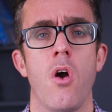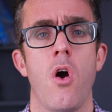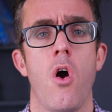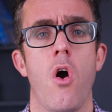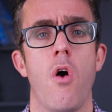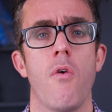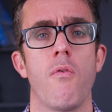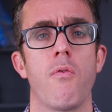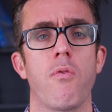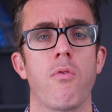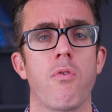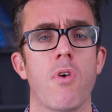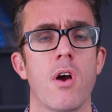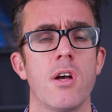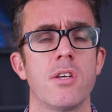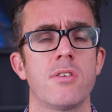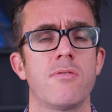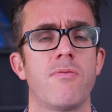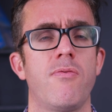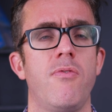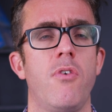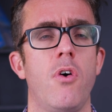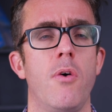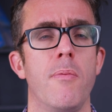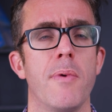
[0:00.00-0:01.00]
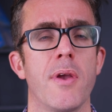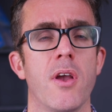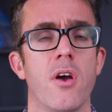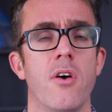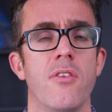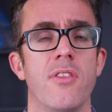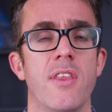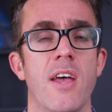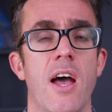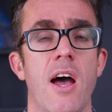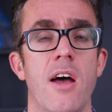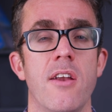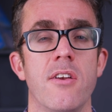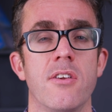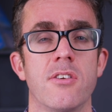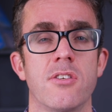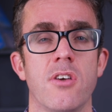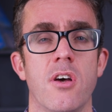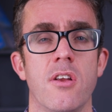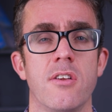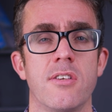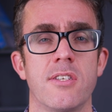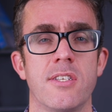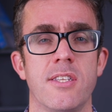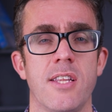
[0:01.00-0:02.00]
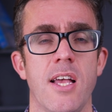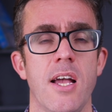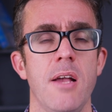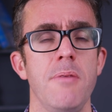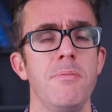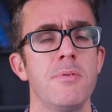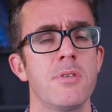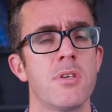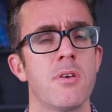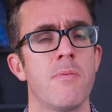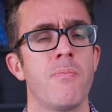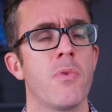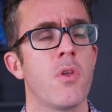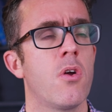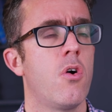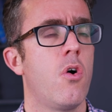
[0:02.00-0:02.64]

of rust forming on the underside of slabs